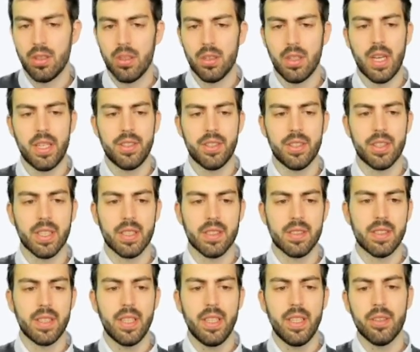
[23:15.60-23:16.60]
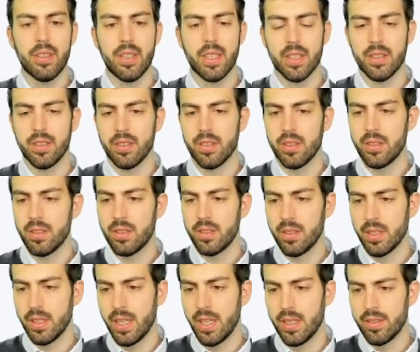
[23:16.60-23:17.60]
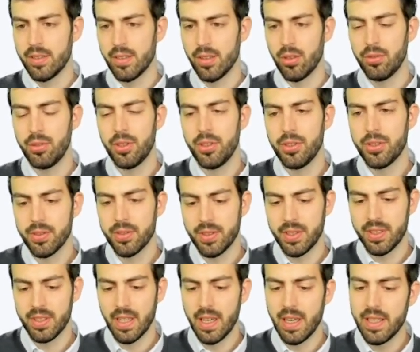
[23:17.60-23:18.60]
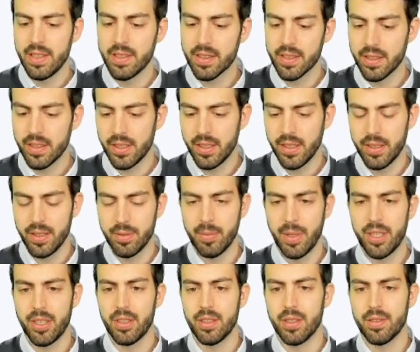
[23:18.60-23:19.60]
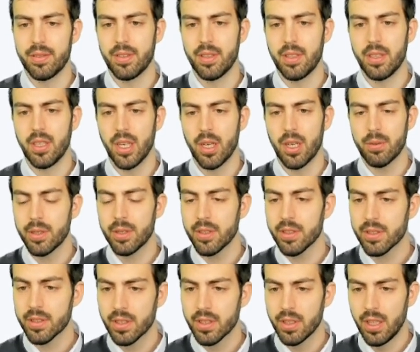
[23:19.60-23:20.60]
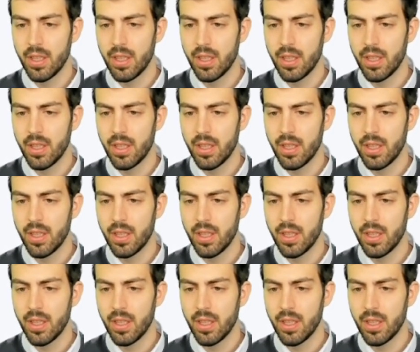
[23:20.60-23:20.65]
As you can see, you can have hundreds of designs in a matter of hours.